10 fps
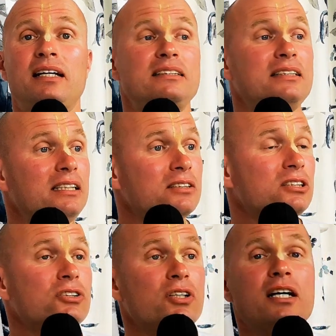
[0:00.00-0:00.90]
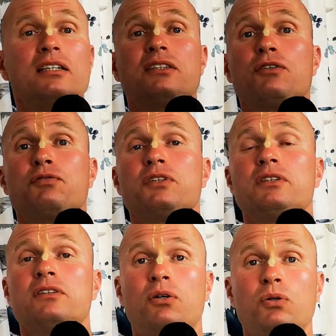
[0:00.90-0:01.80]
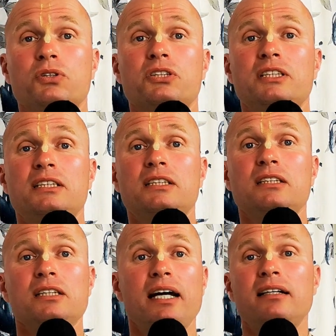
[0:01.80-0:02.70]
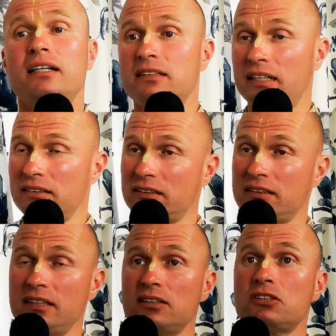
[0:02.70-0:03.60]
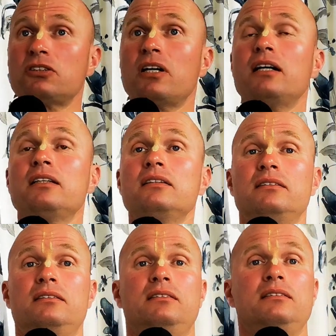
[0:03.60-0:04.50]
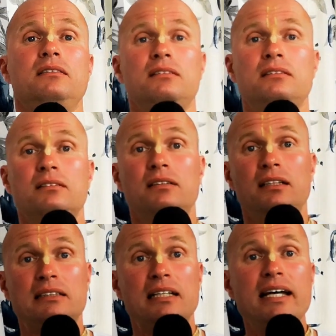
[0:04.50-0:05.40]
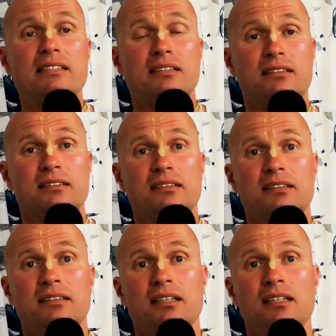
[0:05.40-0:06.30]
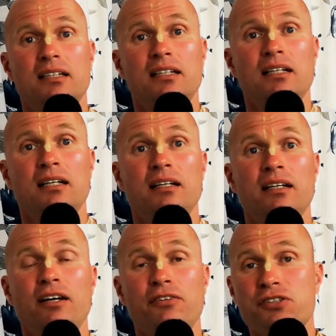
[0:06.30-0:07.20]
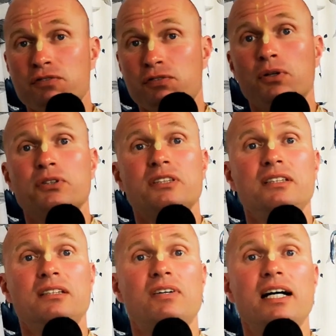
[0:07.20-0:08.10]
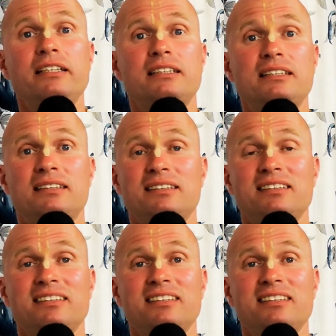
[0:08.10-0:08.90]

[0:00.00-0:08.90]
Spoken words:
They see the struggles of the older sister, and they then see the struggle is less. If she follows the advice,